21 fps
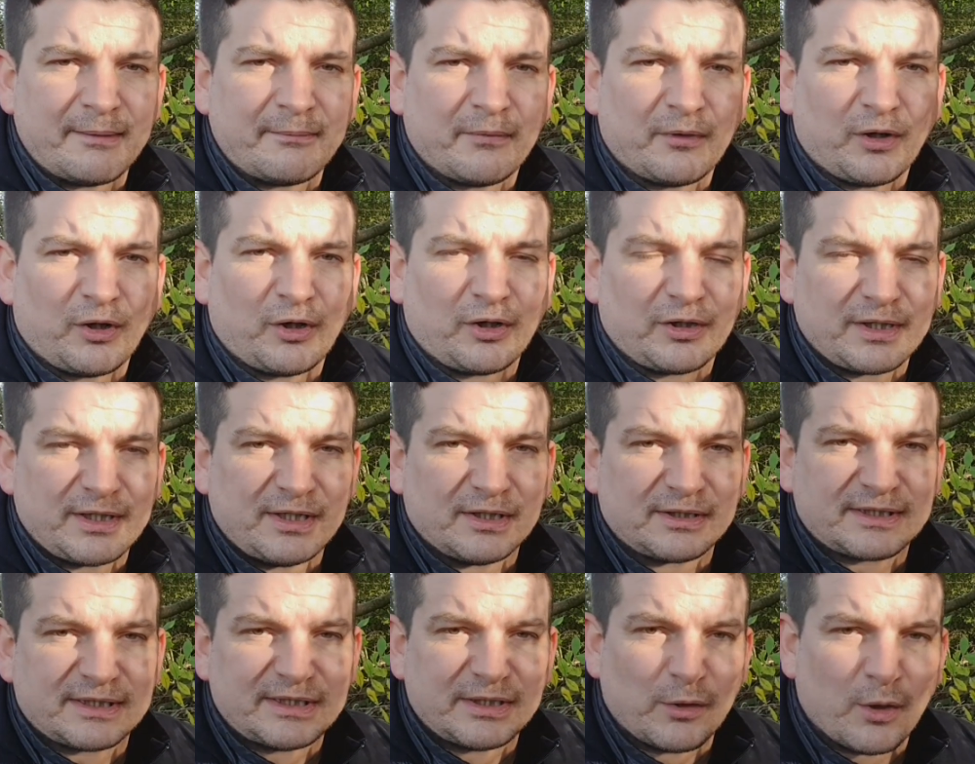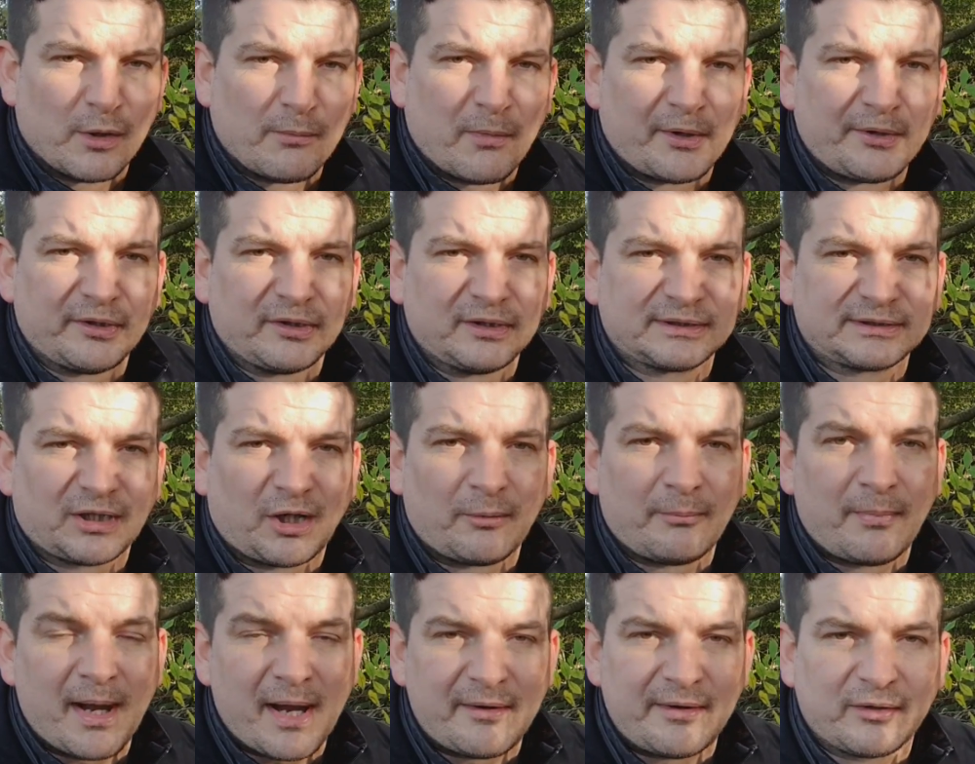or, you know, to newer models or
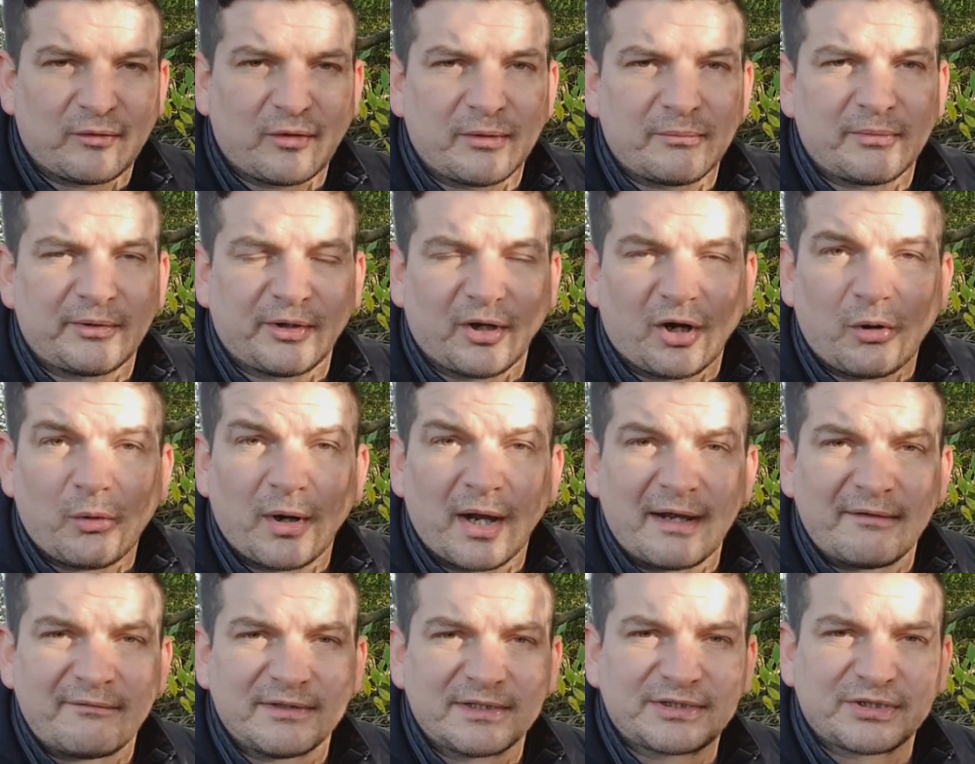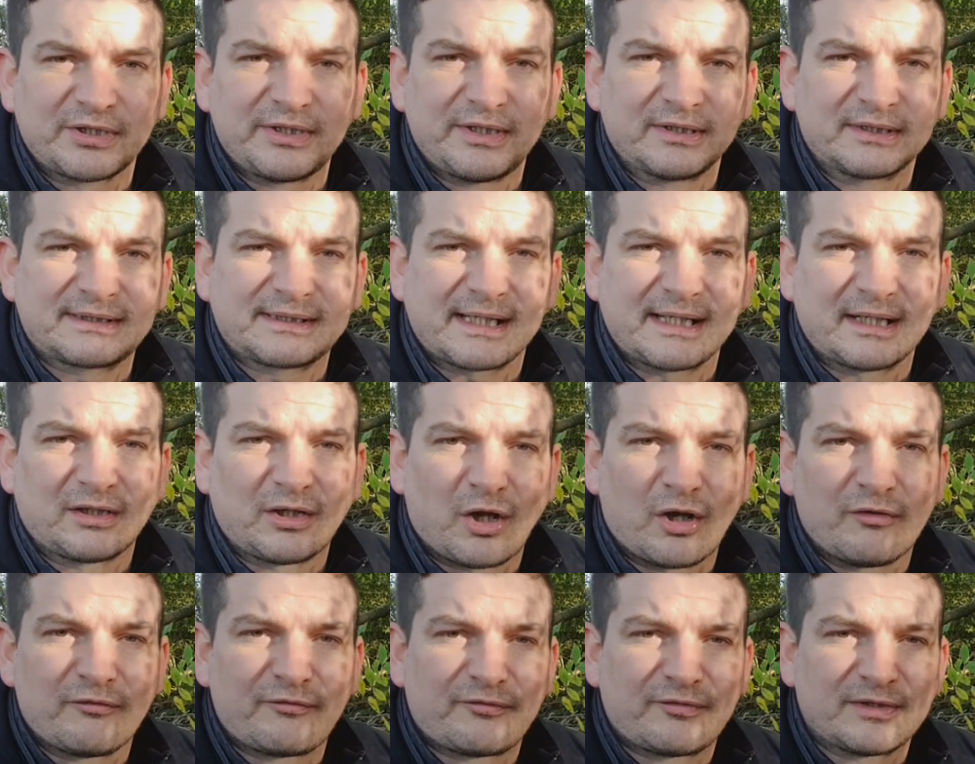better equipment or whatever. So you'll see a lot
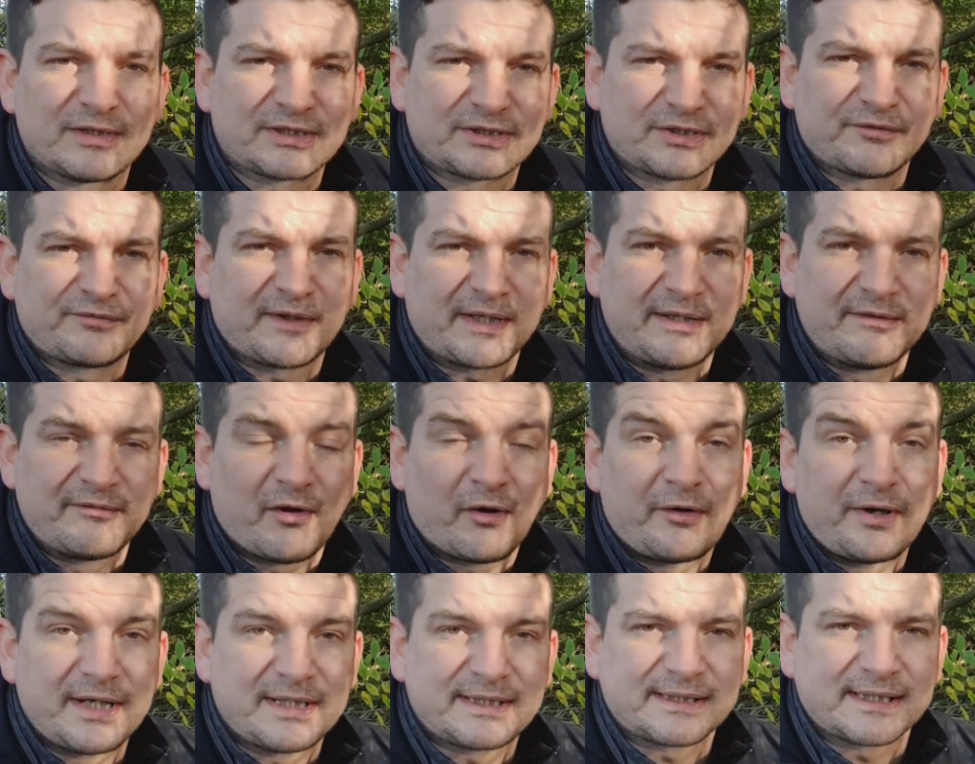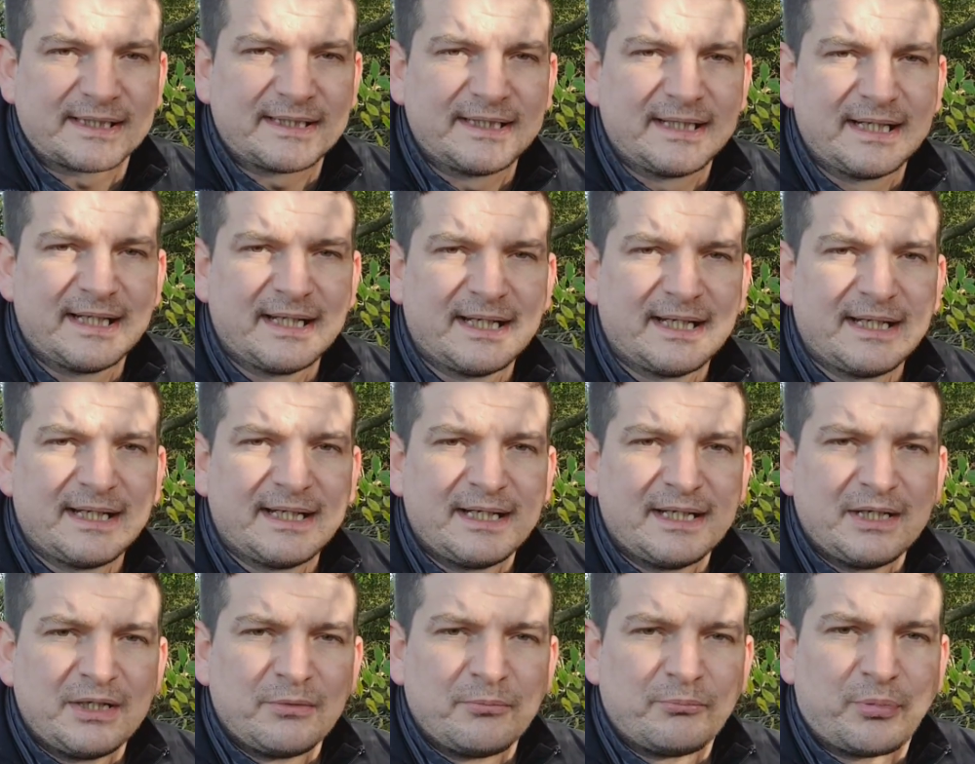of stuff that you've already seen,
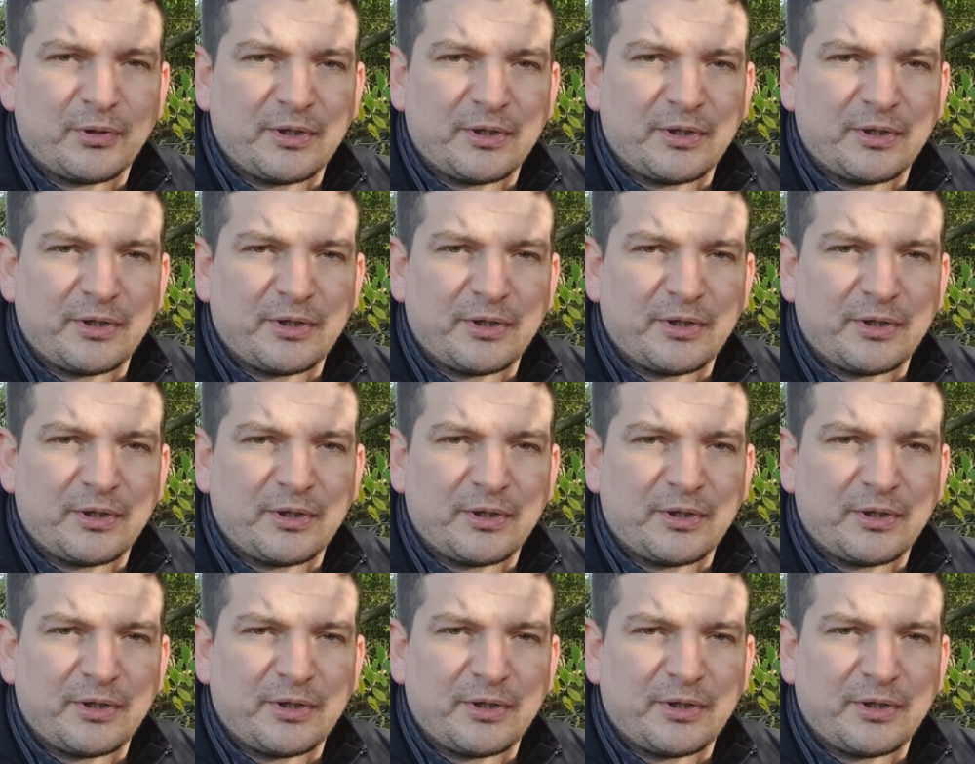but